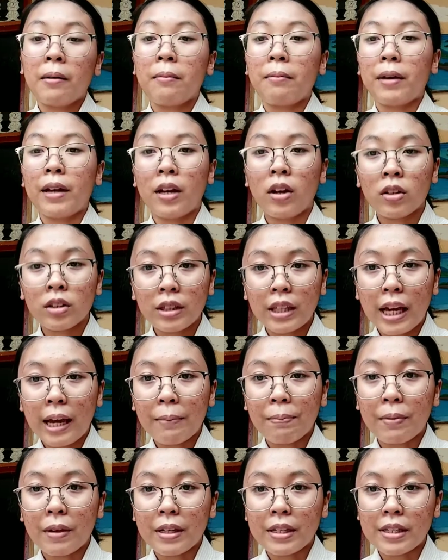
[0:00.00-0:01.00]

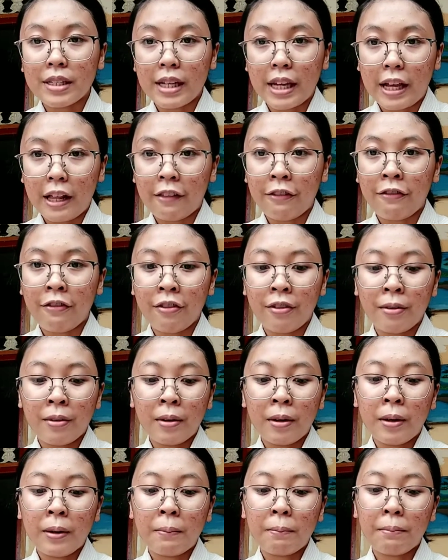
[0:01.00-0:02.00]
Phenotype itself
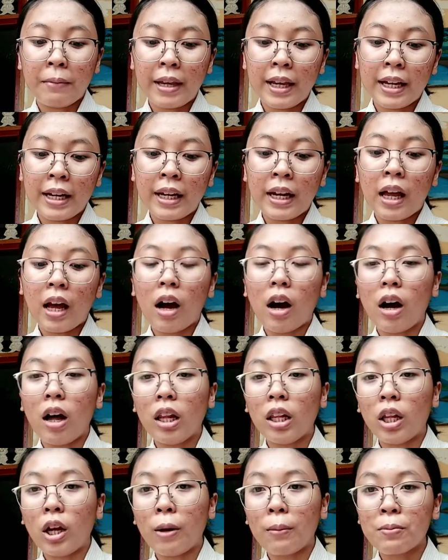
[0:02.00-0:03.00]
mean
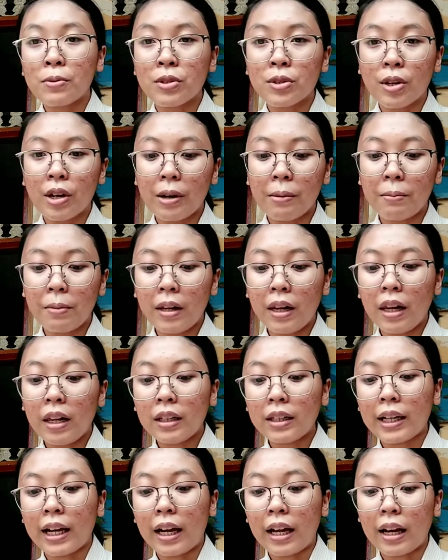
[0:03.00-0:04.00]
all observable
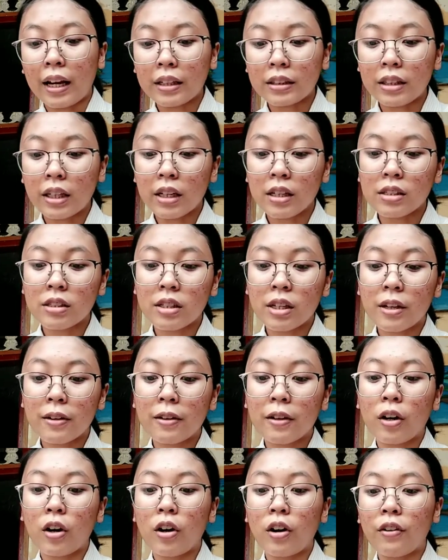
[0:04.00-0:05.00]

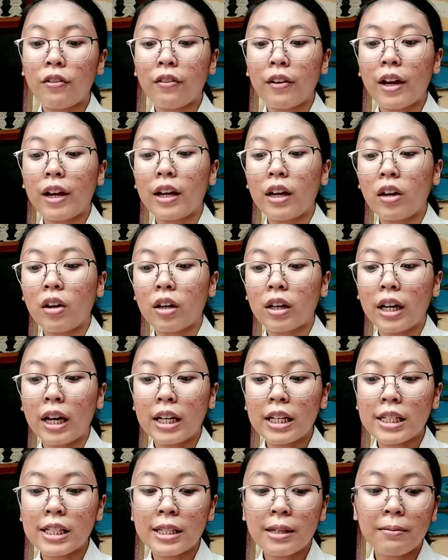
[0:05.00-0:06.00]
characteristics of an
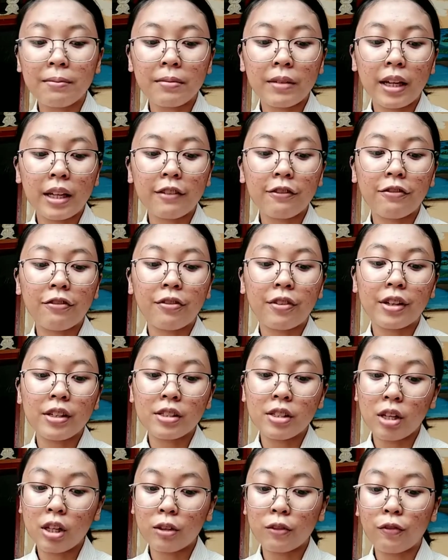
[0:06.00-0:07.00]
organism that
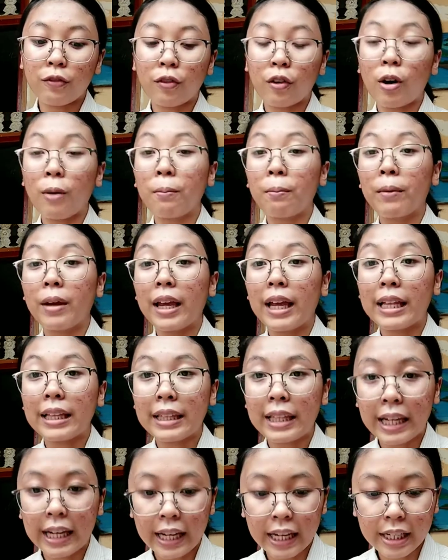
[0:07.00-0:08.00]
result from
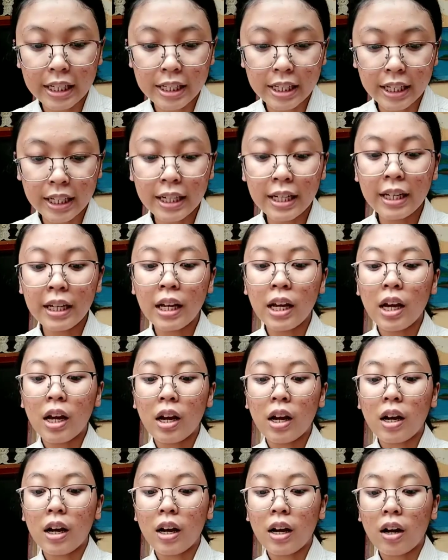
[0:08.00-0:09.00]
interaction
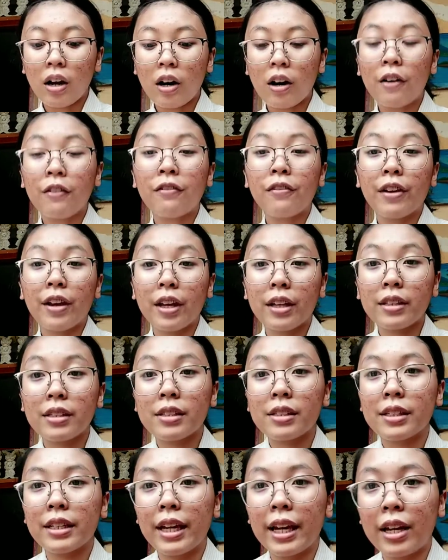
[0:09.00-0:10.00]
of
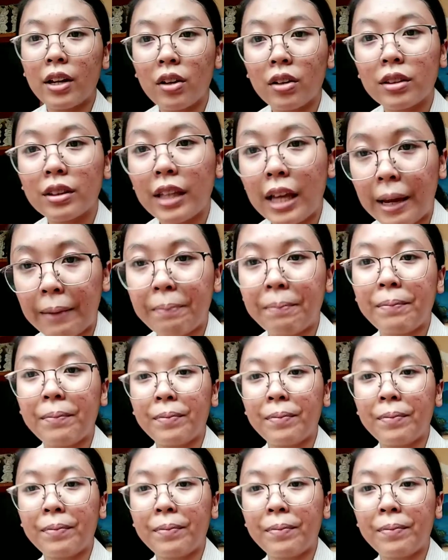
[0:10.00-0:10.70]
its genotype.